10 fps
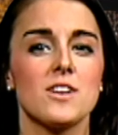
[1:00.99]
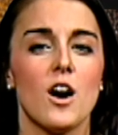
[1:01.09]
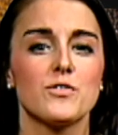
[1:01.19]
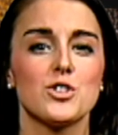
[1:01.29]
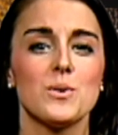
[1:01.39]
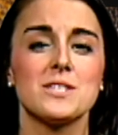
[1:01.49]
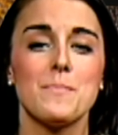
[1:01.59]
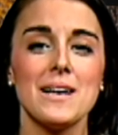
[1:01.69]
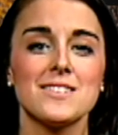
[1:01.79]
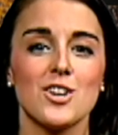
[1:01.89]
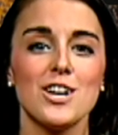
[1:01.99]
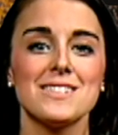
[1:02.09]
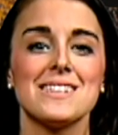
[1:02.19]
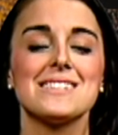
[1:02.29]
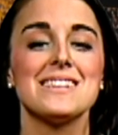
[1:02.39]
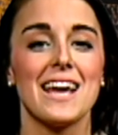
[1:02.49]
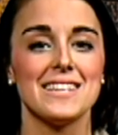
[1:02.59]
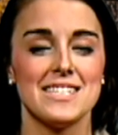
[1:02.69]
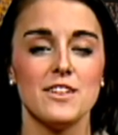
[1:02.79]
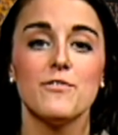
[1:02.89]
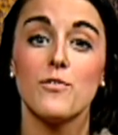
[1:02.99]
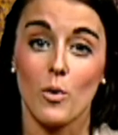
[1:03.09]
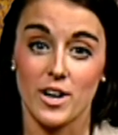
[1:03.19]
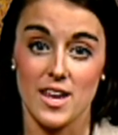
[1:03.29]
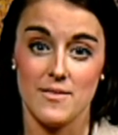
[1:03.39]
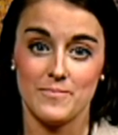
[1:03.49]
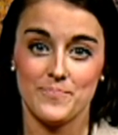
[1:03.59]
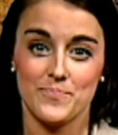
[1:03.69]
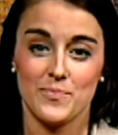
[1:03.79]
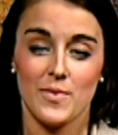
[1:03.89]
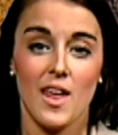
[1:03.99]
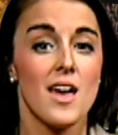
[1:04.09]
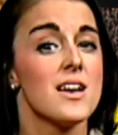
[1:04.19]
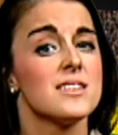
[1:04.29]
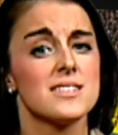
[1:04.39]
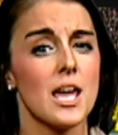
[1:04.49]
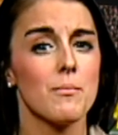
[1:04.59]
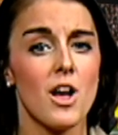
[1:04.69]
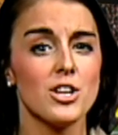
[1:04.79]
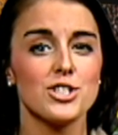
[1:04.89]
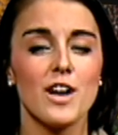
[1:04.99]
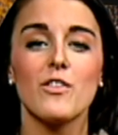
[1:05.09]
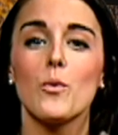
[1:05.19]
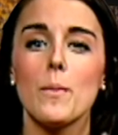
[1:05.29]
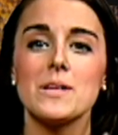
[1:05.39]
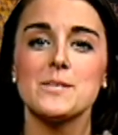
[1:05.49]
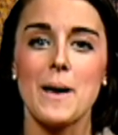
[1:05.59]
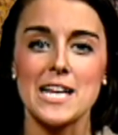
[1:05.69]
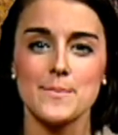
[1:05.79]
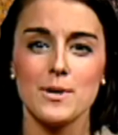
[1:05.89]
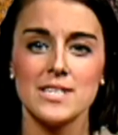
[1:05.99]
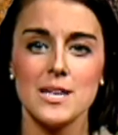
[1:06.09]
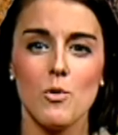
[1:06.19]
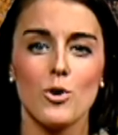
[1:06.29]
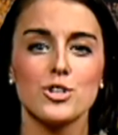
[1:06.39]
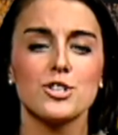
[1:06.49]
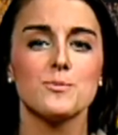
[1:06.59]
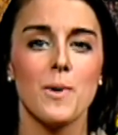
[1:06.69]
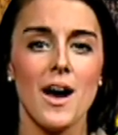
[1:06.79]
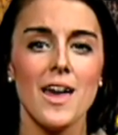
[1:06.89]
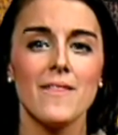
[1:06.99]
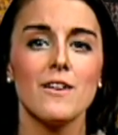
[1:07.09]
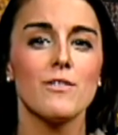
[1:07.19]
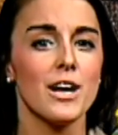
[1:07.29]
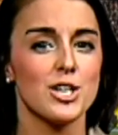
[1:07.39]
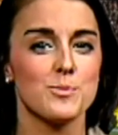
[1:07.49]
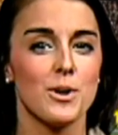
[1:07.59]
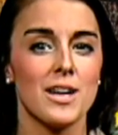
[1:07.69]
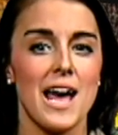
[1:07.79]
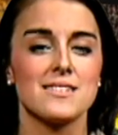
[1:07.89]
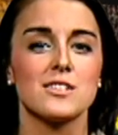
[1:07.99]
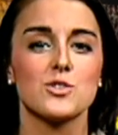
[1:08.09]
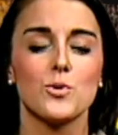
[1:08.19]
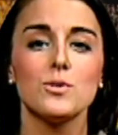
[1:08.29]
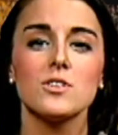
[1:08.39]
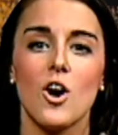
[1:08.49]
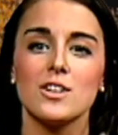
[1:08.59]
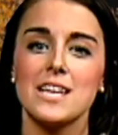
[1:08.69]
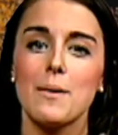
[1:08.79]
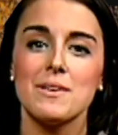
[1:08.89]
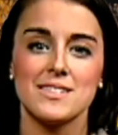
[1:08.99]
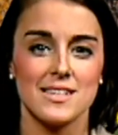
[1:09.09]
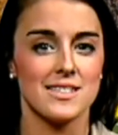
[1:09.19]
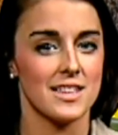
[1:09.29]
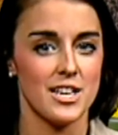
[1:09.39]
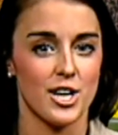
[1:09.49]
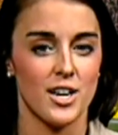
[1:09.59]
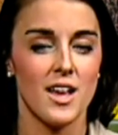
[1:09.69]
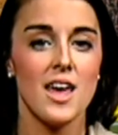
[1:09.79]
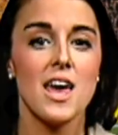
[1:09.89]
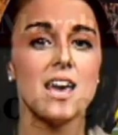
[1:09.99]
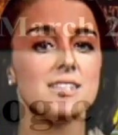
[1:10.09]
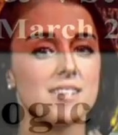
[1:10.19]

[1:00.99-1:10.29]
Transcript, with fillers: is off to its best start since 1940. Sam Logic of the women's basketball team earned her spot in the records book as the school's all-time assist leader. In